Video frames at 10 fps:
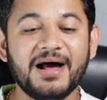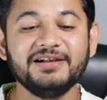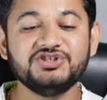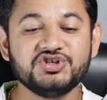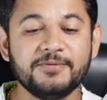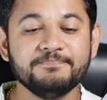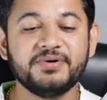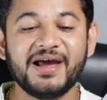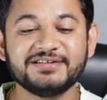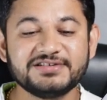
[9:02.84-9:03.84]
Belgium,
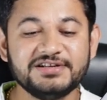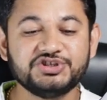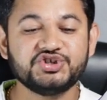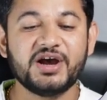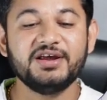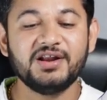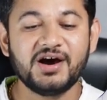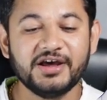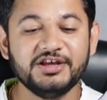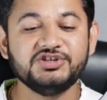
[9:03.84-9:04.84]
Brazil,
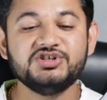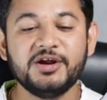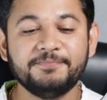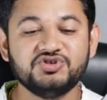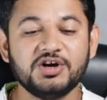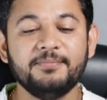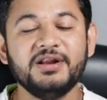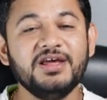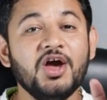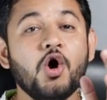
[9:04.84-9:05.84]
China, Egypt,
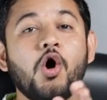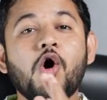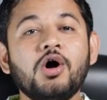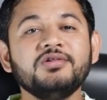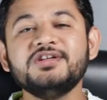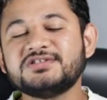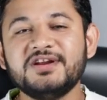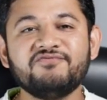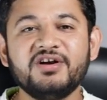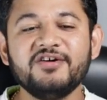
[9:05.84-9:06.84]
Germany, all these
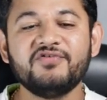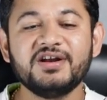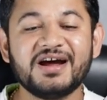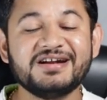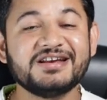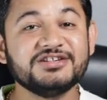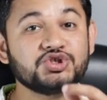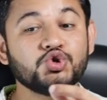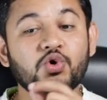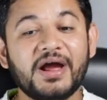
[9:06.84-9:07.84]
different different countries
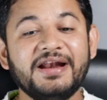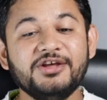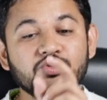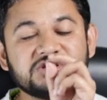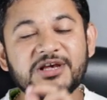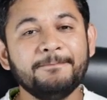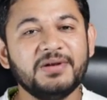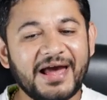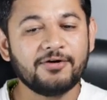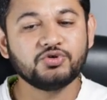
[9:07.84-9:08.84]
store I D. You
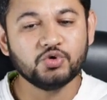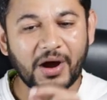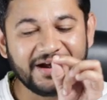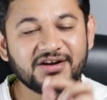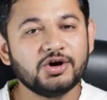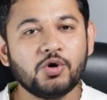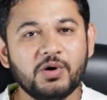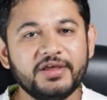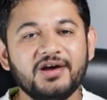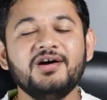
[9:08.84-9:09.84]
simply have to enter
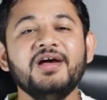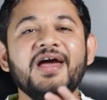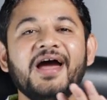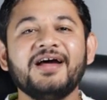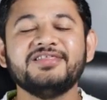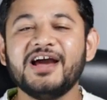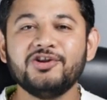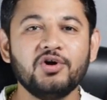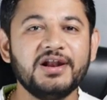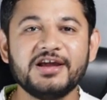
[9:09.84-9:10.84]
over here and
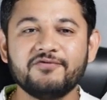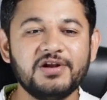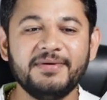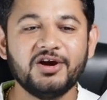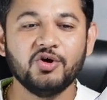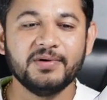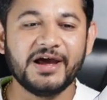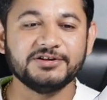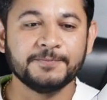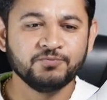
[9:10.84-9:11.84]
then your link will be
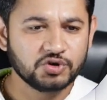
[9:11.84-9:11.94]
globalized.